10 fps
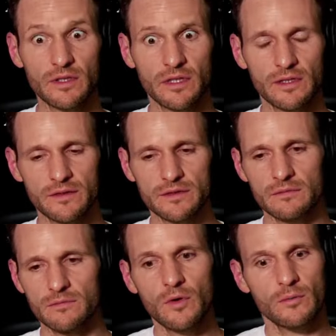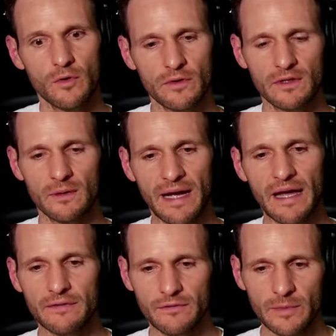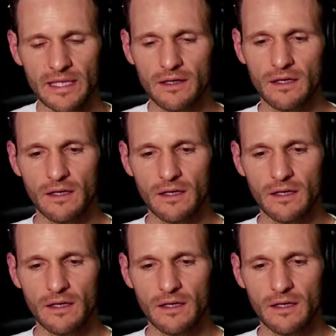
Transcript: real getting used to, more than the math for me.